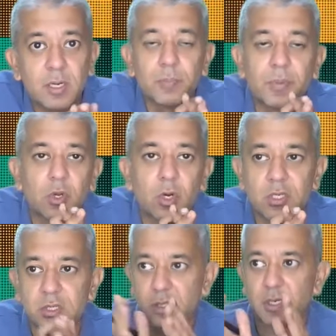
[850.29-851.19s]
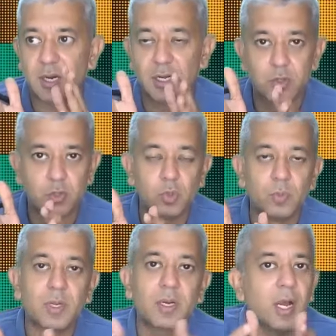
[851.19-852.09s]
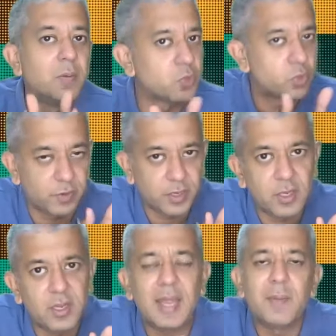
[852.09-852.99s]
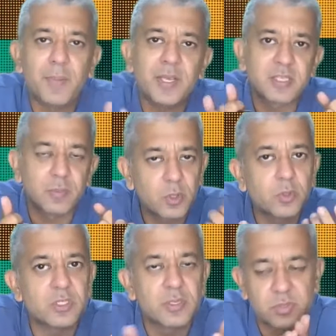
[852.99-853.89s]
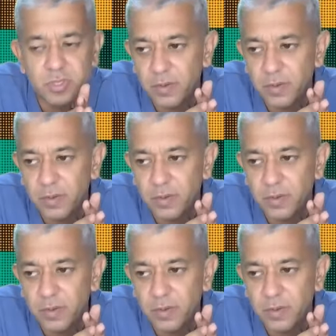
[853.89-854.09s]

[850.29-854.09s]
because the consumer comes over here and picks up the goods himself.